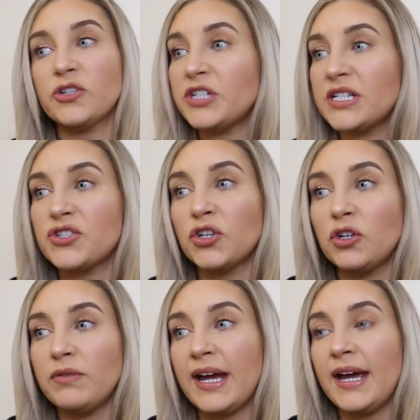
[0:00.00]
Goodie
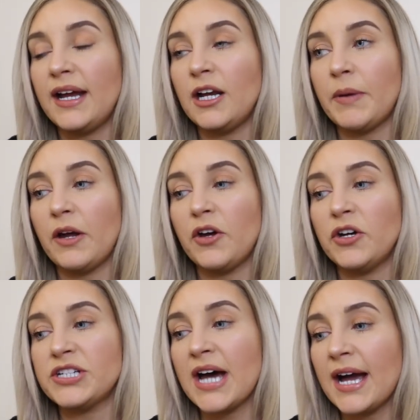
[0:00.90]
story and about
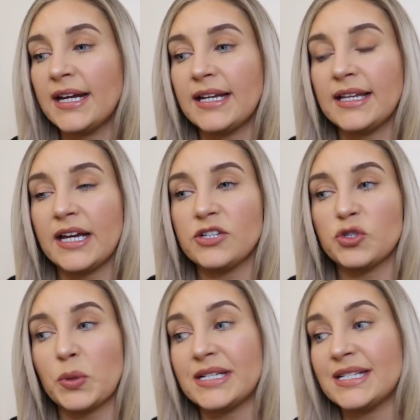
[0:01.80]
her dying at the age of
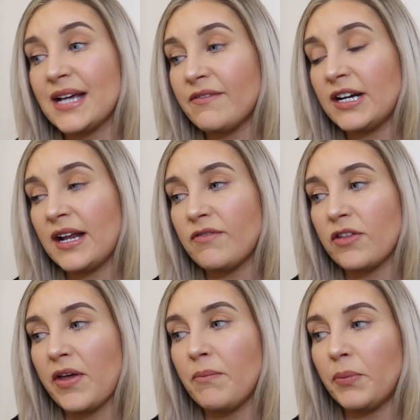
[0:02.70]
27 and
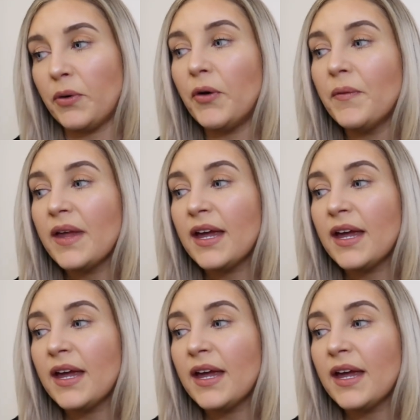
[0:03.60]
everything, but